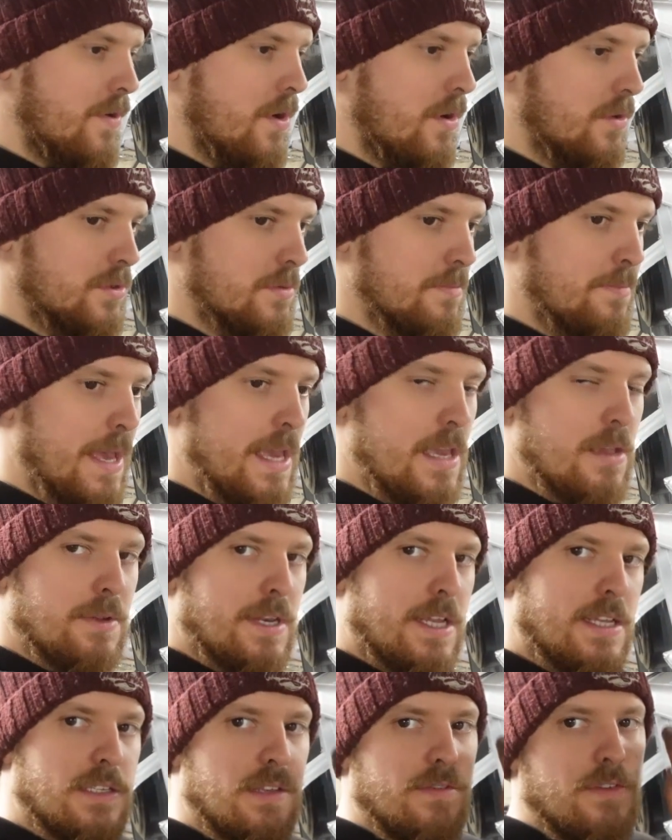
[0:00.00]
got some PU
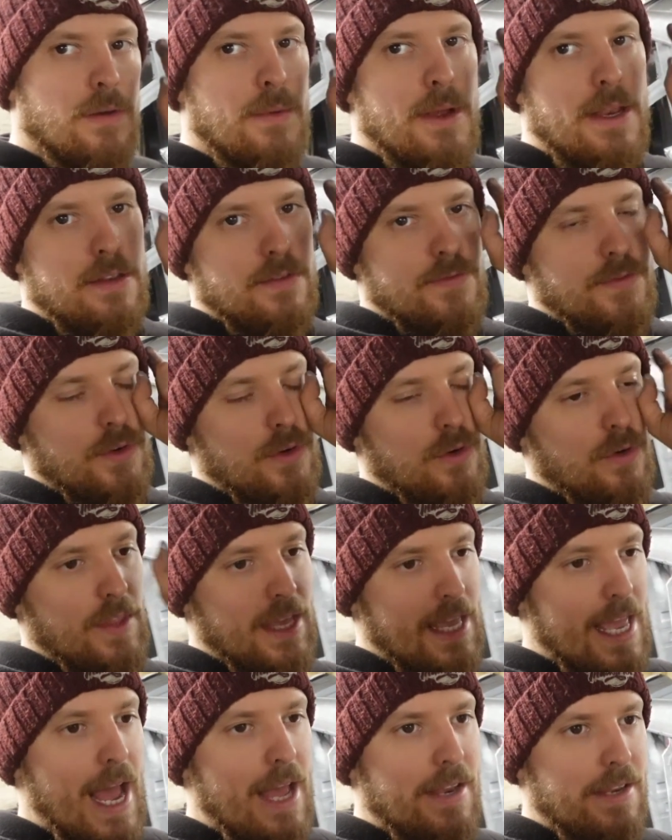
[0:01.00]
adhesive coming for
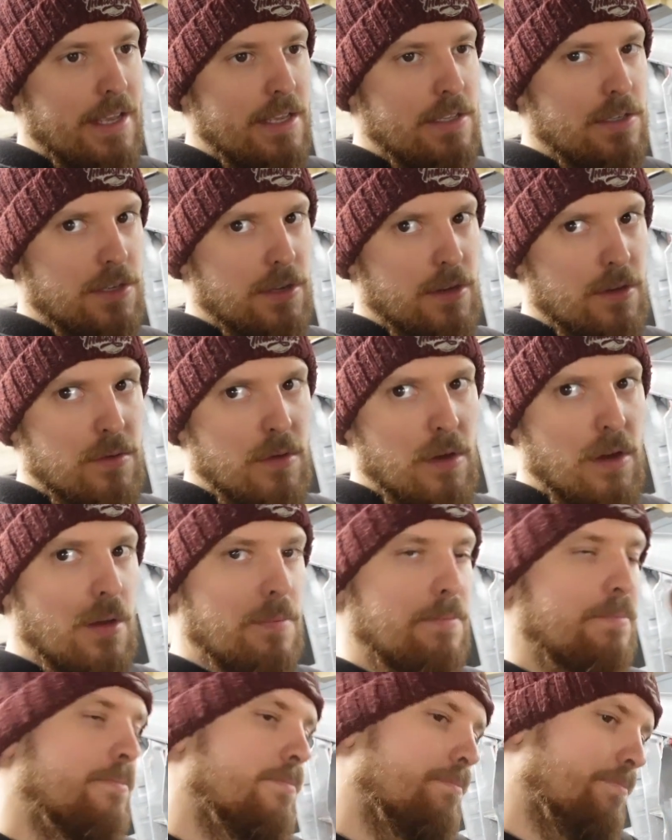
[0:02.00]
the caddy to do
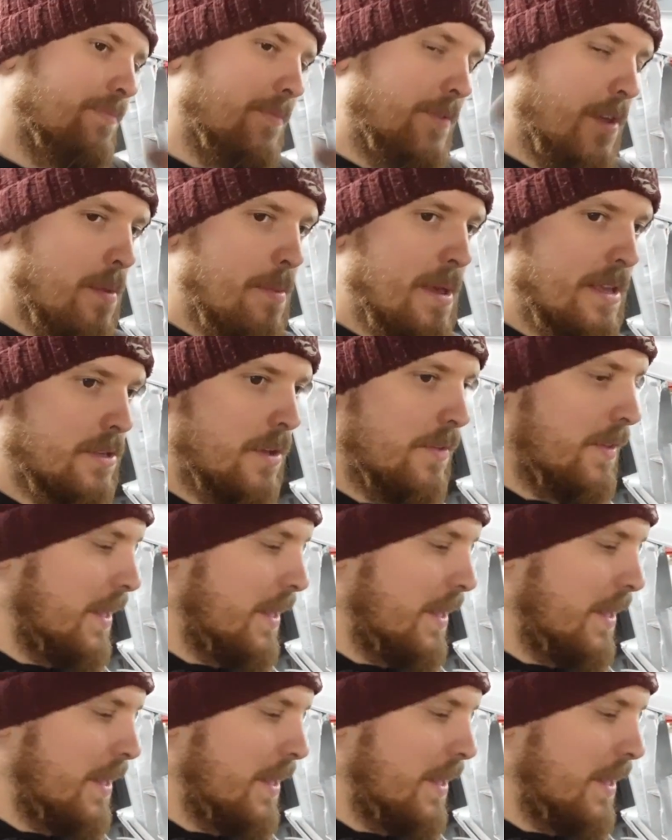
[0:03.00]
a few bits on